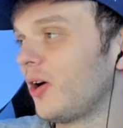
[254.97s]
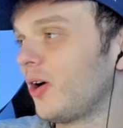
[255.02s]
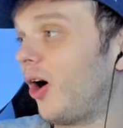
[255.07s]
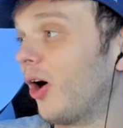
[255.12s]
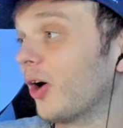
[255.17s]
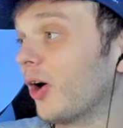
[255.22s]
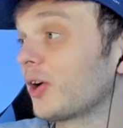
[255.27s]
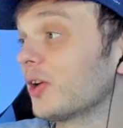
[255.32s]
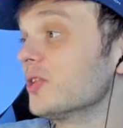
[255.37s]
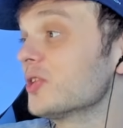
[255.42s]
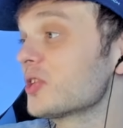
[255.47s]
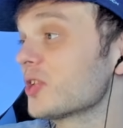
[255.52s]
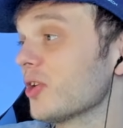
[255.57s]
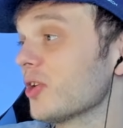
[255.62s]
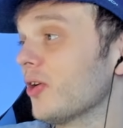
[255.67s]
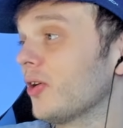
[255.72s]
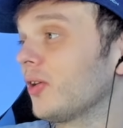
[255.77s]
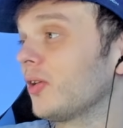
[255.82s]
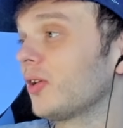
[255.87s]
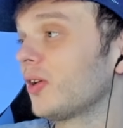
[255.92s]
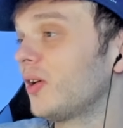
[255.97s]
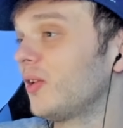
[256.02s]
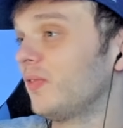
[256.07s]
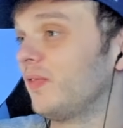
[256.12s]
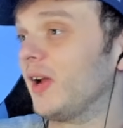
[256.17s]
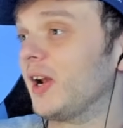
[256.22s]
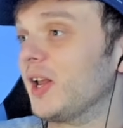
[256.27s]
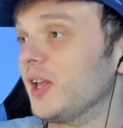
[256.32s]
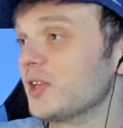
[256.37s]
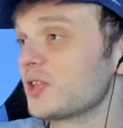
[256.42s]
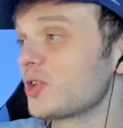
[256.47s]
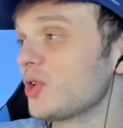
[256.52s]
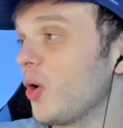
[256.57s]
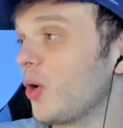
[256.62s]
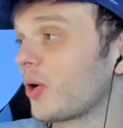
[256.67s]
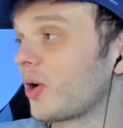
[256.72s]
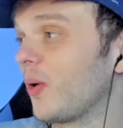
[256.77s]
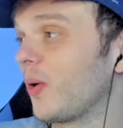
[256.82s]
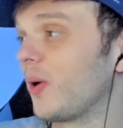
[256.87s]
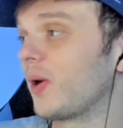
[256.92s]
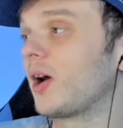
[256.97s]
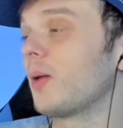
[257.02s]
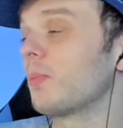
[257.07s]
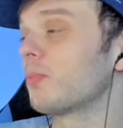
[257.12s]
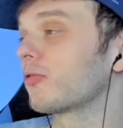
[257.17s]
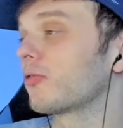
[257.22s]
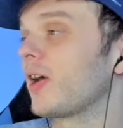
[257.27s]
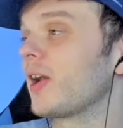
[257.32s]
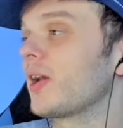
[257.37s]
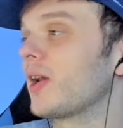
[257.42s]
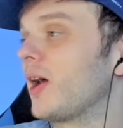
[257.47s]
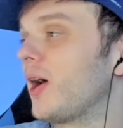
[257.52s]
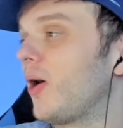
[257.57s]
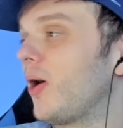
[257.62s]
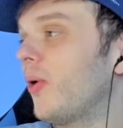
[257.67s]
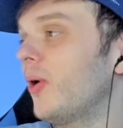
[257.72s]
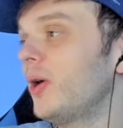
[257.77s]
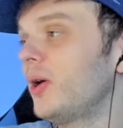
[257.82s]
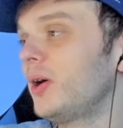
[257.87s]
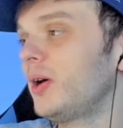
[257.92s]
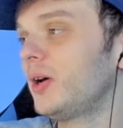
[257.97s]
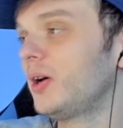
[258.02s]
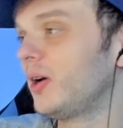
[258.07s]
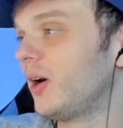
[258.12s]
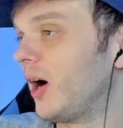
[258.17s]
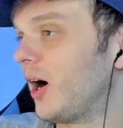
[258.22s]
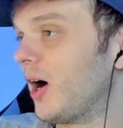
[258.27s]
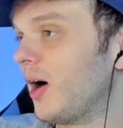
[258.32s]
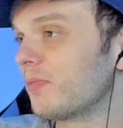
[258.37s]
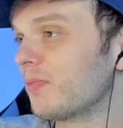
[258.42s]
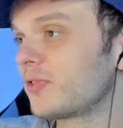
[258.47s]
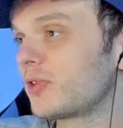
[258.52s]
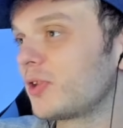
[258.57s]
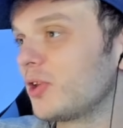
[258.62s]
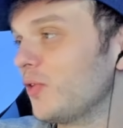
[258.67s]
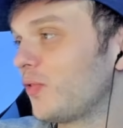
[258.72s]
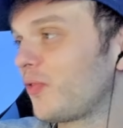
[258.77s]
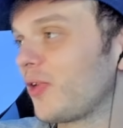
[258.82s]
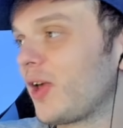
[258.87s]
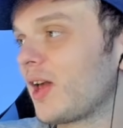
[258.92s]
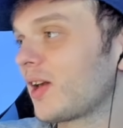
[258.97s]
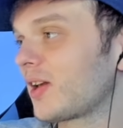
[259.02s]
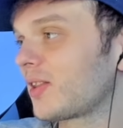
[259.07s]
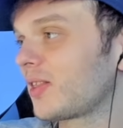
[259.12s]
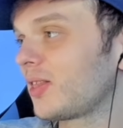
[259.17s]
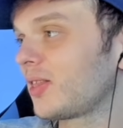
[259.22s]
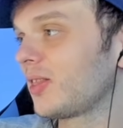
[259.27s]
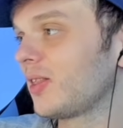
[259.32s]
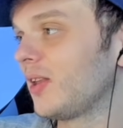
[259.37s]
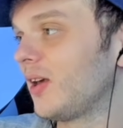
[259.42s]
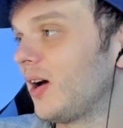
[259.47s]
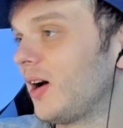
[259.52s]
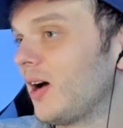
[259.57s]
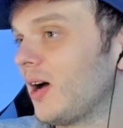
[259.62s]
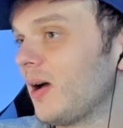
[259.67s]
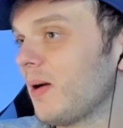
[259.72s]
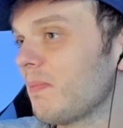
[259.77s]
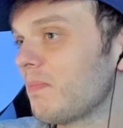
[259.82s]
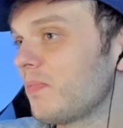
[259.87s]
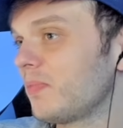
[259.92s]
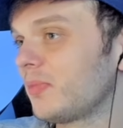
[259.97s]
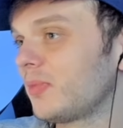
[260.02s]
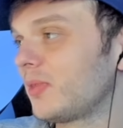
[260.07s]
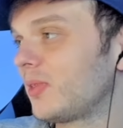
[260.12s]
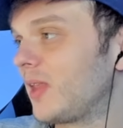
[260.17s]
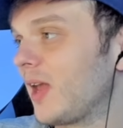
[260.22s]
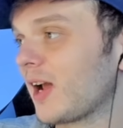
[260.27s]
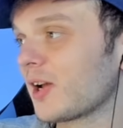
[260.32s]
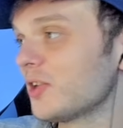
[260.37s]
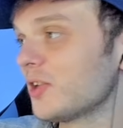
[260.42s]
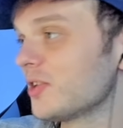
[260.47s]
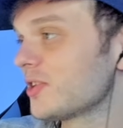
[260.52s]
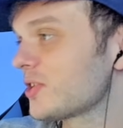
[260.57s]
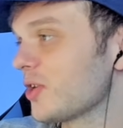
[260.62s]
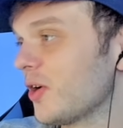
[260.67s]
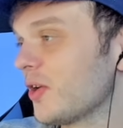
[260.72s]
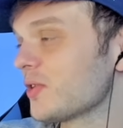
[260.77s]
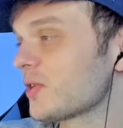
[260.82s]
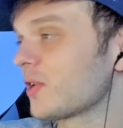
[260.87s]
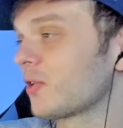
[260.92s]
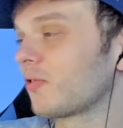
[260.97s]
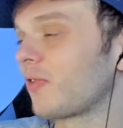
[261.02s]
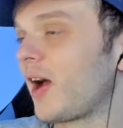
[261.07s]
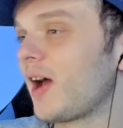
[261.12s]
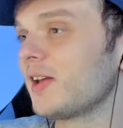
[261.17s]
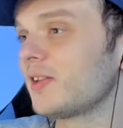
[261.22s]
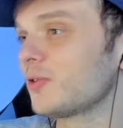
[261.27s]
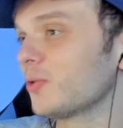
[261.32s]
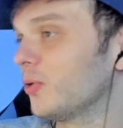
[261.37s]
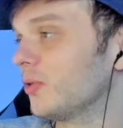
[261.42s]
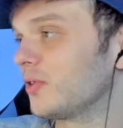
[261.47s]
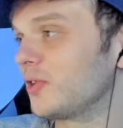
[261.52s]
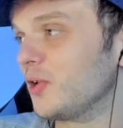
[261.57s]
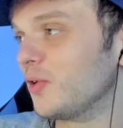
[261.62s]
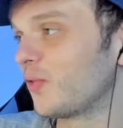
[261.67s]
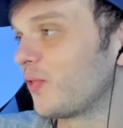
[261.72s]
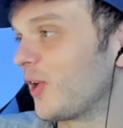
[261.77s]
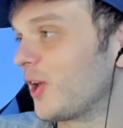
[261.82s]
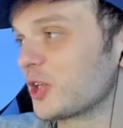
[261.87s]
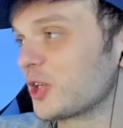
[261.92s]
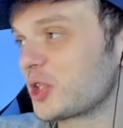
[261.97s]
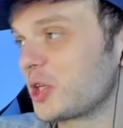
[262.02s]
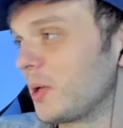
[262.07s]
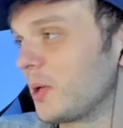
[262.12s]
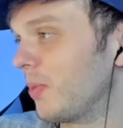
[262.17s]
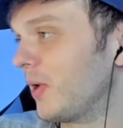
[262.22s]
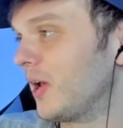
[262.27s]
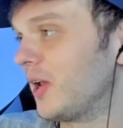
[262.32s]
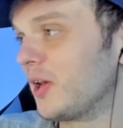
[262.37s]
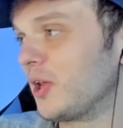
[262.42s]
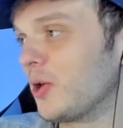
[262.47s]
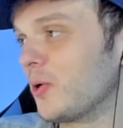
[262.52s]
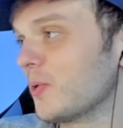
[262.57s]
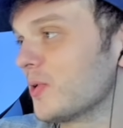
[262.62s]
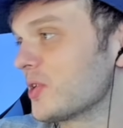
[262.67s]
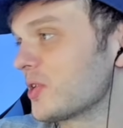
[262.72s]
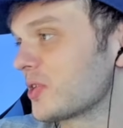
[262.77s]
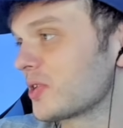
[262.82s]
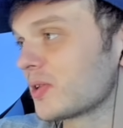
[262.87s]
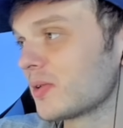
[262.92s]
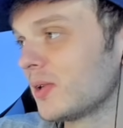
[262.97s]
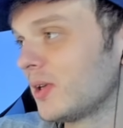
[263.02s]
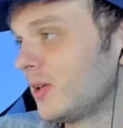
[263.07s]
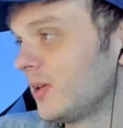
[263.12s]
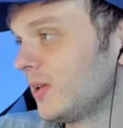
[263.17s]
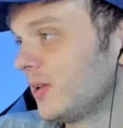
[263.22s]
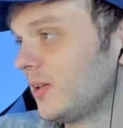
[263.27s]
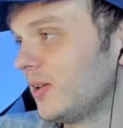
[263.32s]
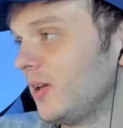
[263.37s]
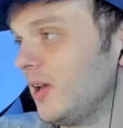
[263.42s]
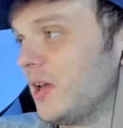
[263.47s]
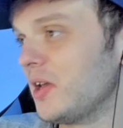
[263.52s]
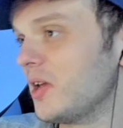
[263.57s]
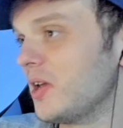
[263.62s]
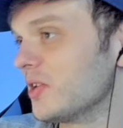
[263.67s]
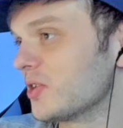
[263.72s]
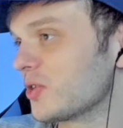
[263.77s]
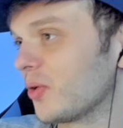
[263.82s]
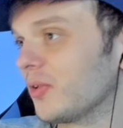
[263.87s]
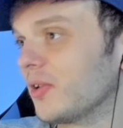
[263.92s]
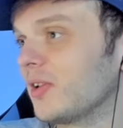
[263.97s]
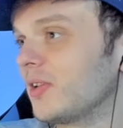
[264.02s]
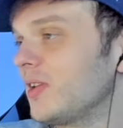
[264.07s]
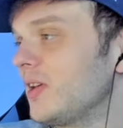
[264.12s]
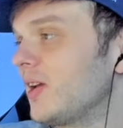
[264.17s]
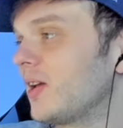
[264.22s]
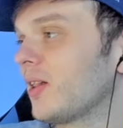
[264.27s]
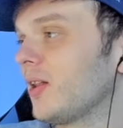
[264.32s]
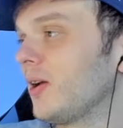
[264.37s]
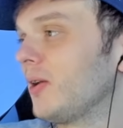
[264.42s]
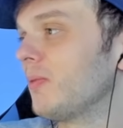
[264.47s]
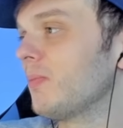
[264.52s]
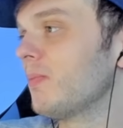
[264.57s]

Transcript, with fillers: are concerned that it's not going up right now. Uh, do you think uh, their concerns are right, or do you think Shiba Inu is is on the decline?